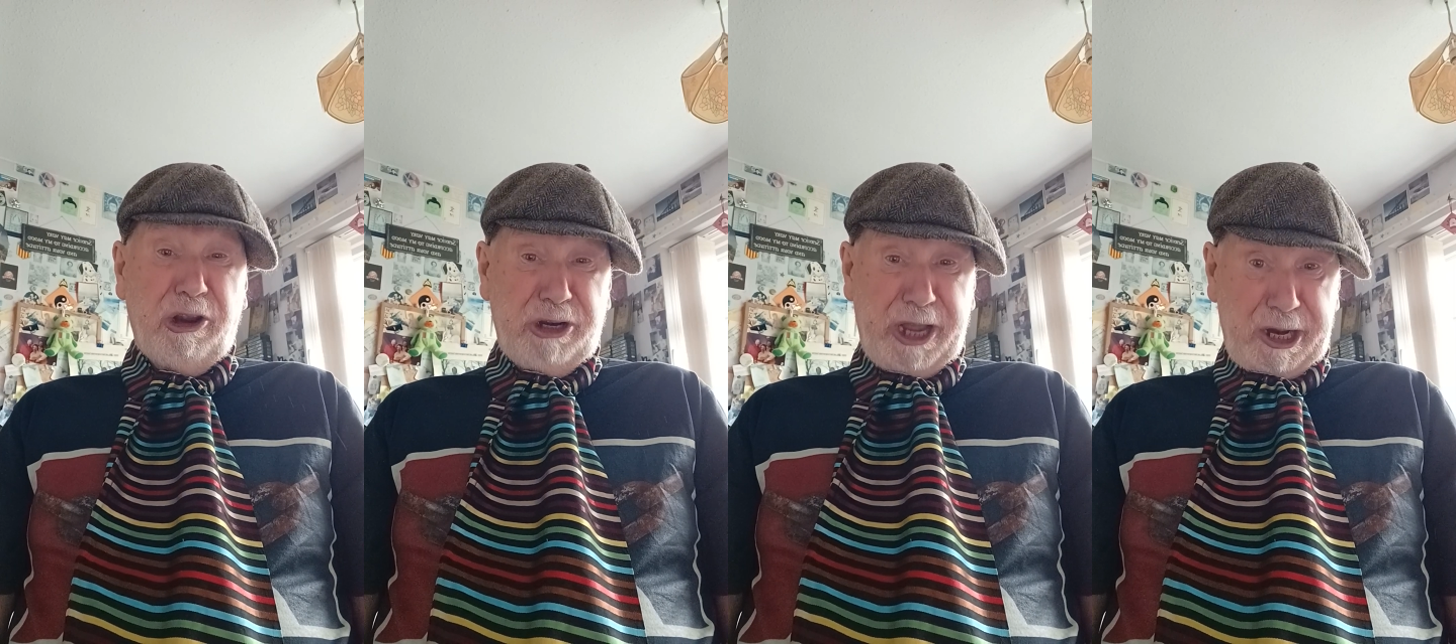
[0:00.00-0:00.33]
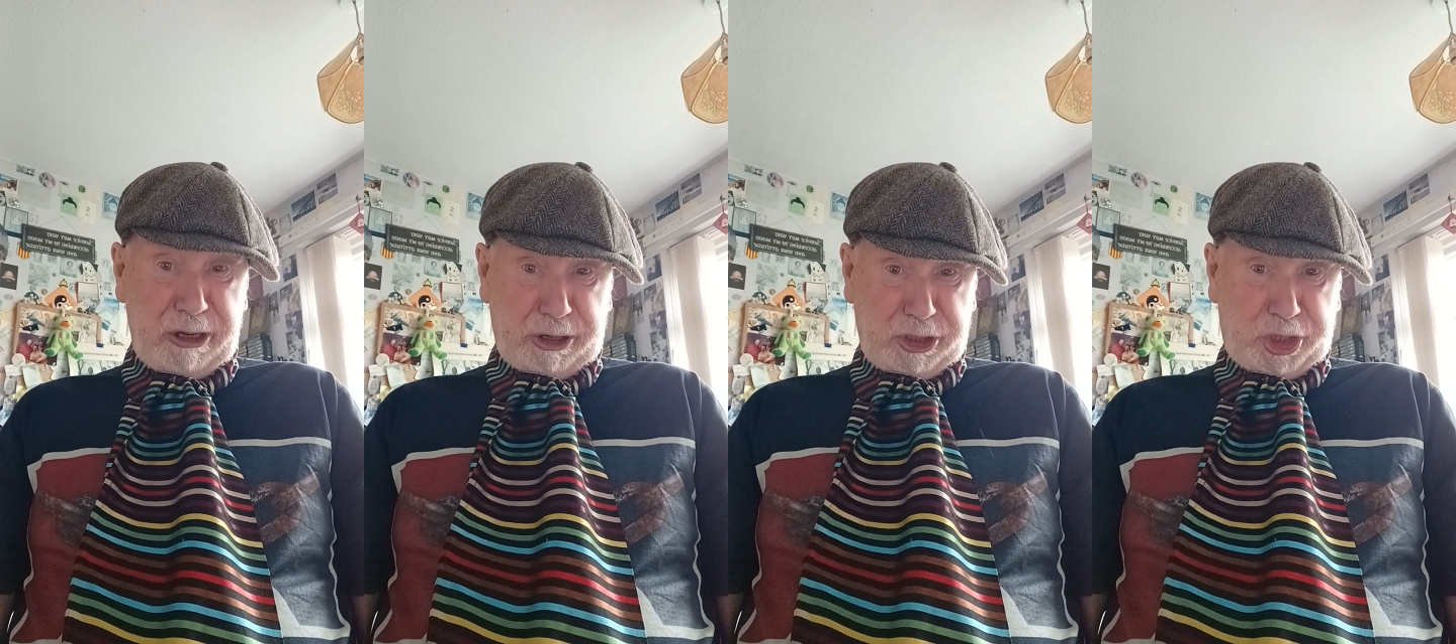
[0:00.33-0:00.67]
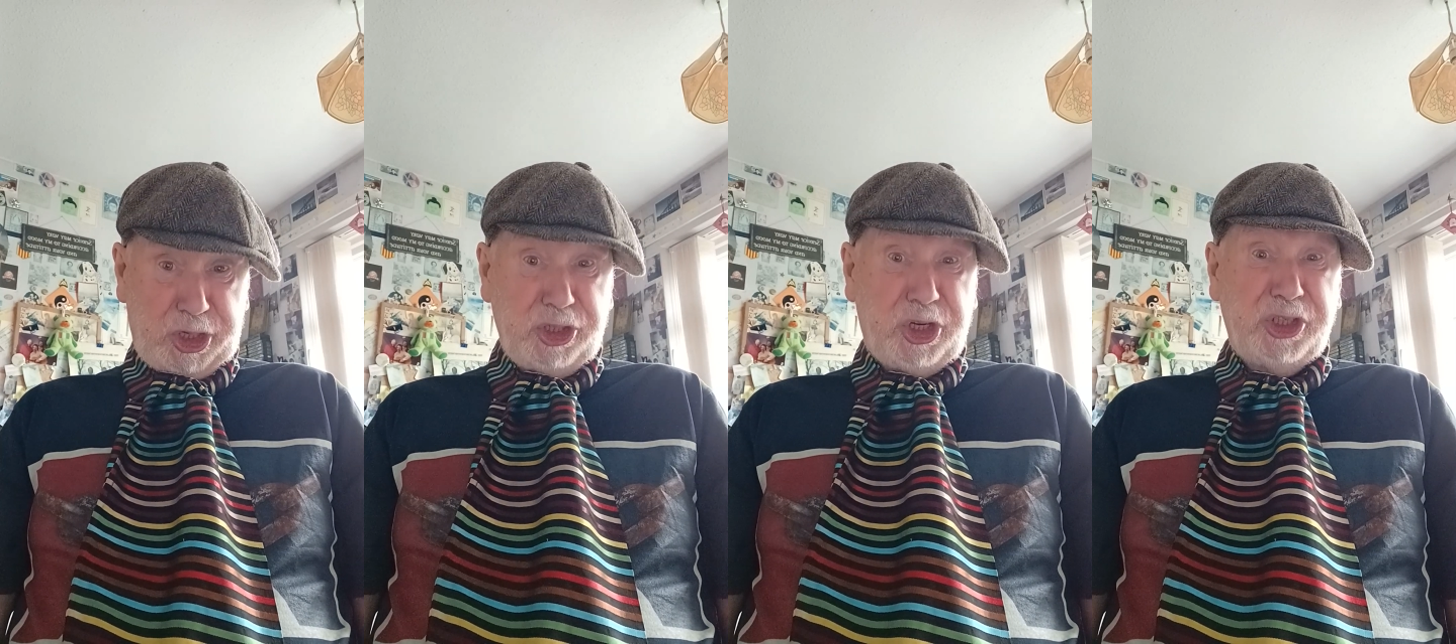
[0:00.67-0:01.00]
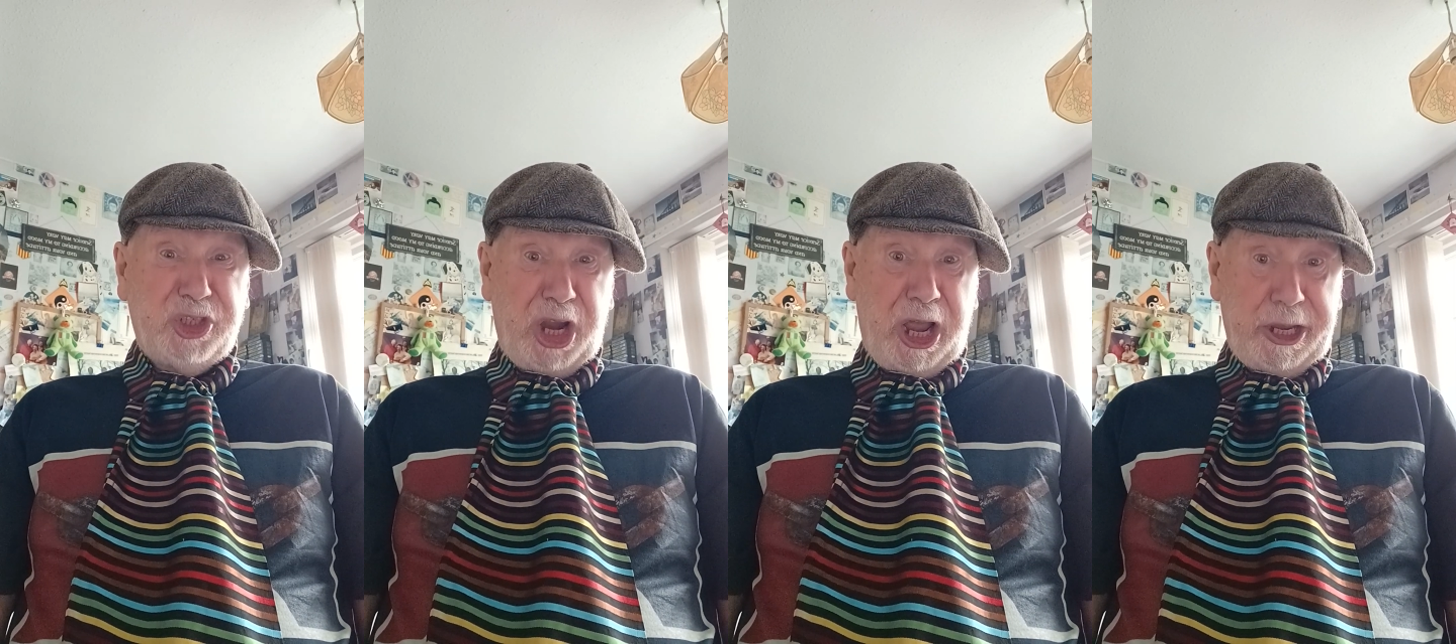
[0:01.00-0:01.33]

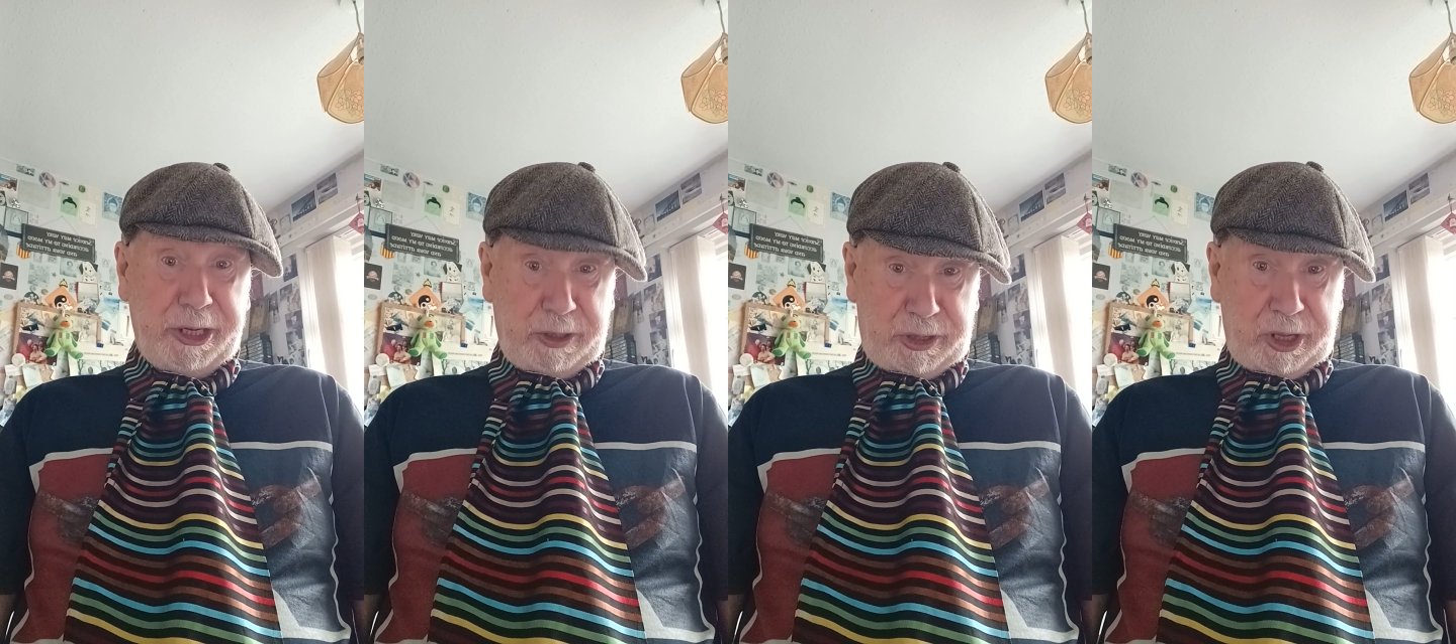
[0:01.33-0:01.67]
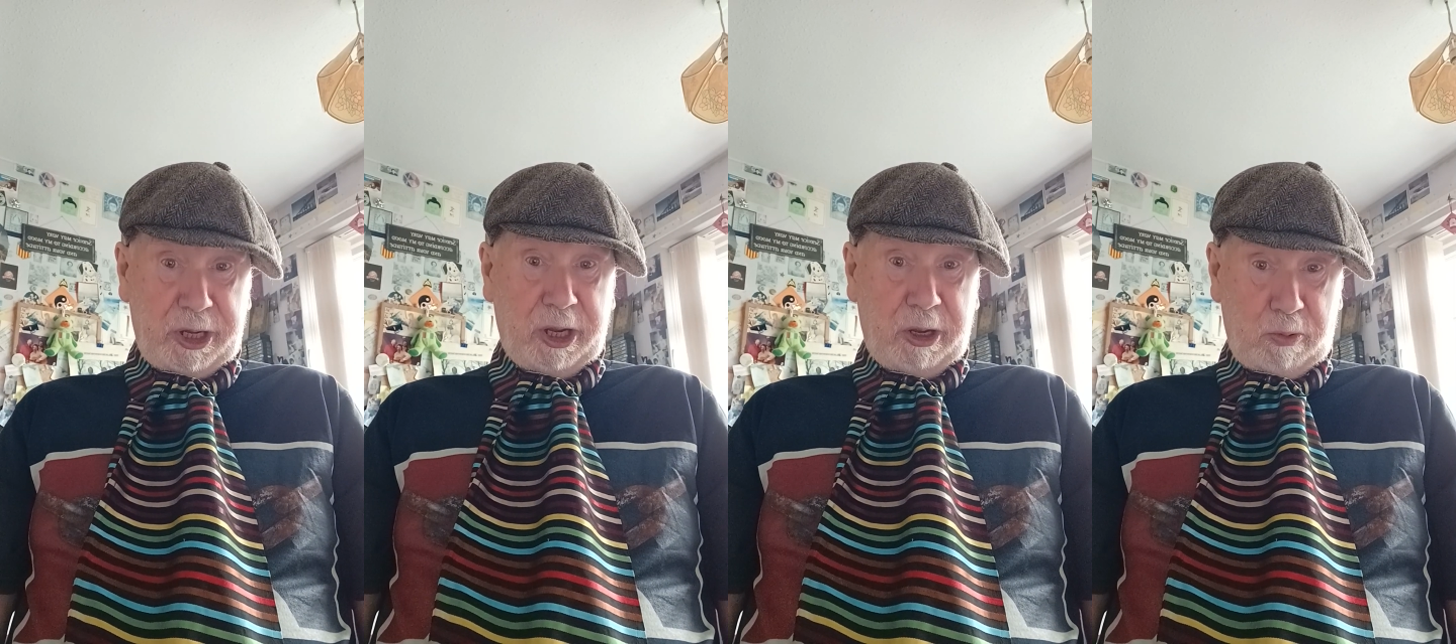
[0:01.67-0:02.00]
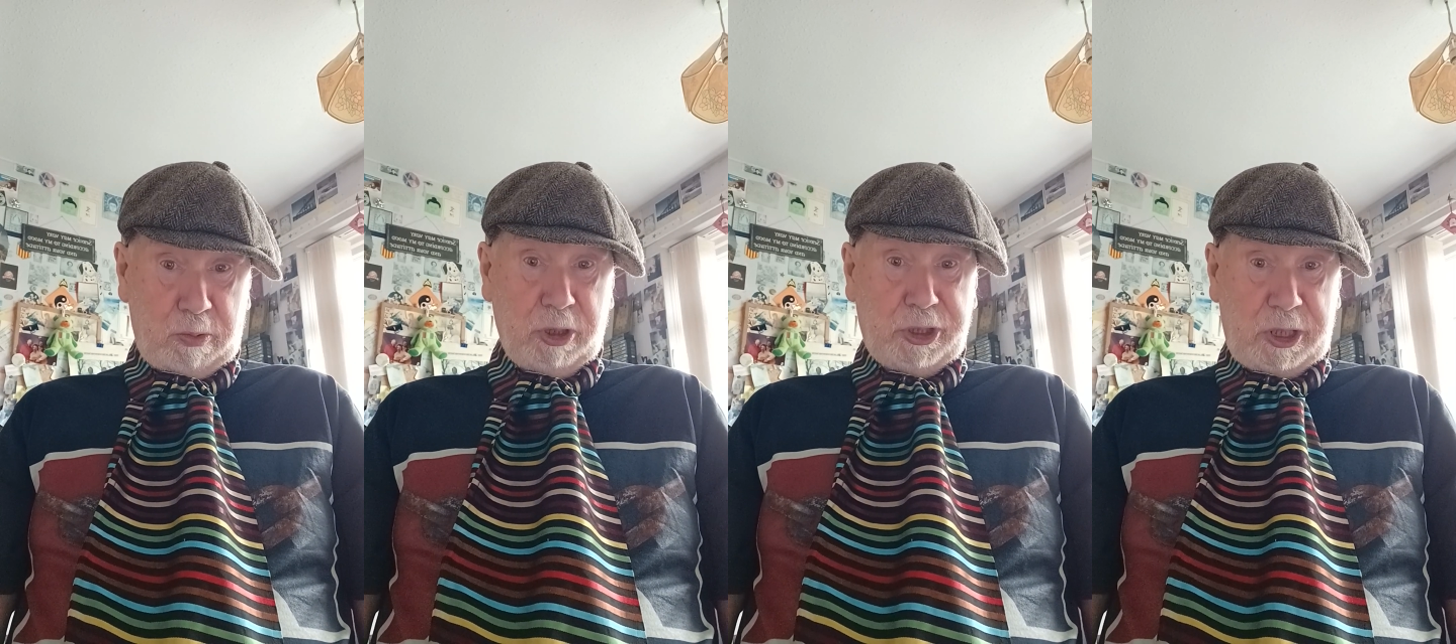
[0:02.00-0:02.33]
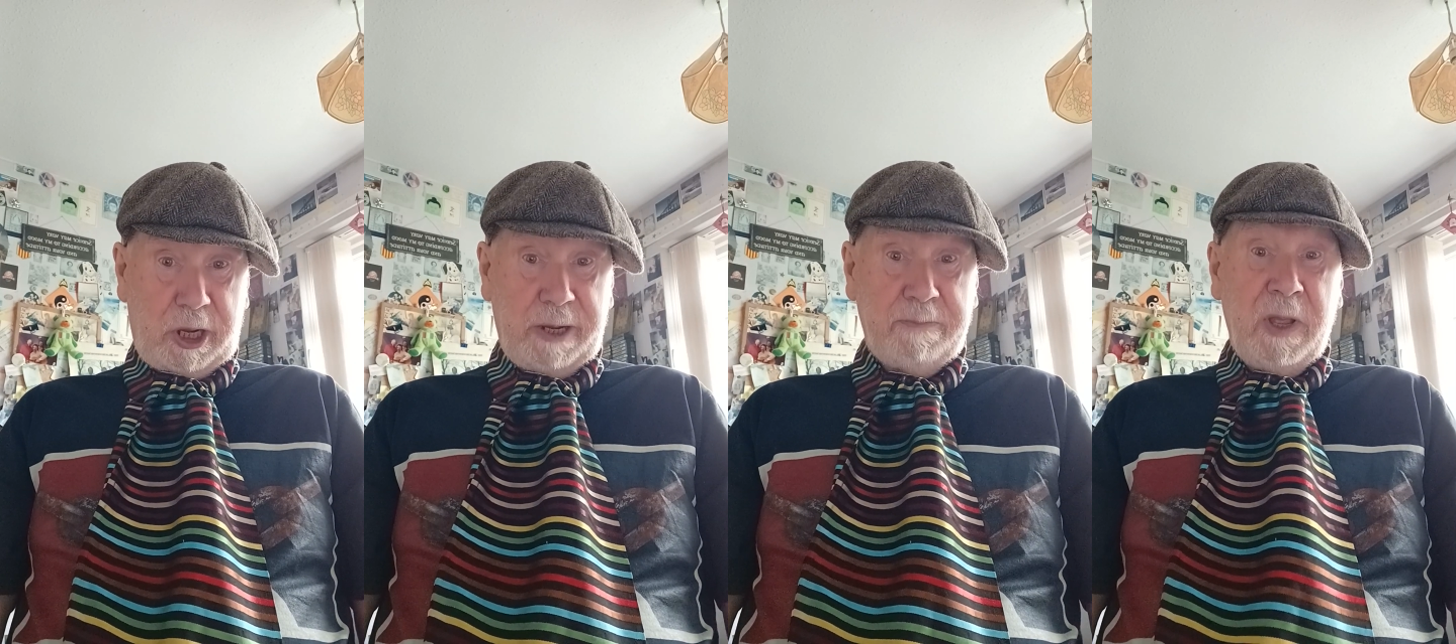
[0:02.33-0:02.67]
negligent thing. What's
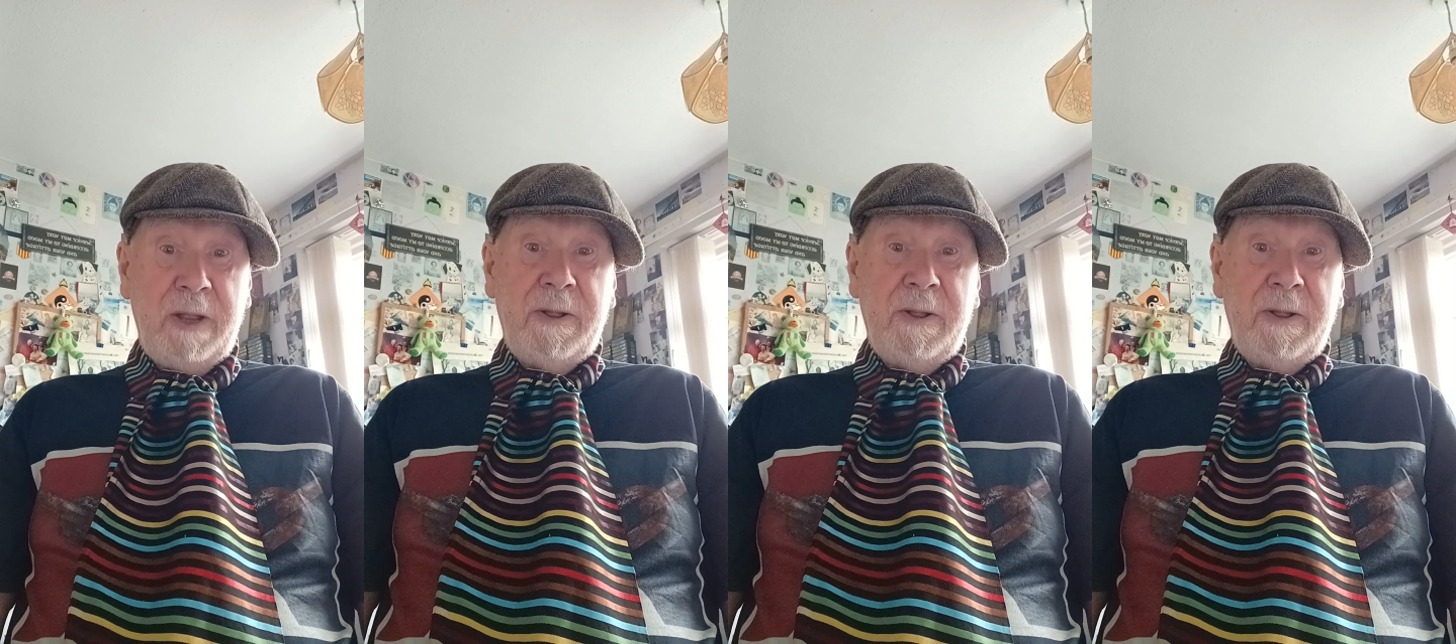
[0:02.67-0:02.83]
name?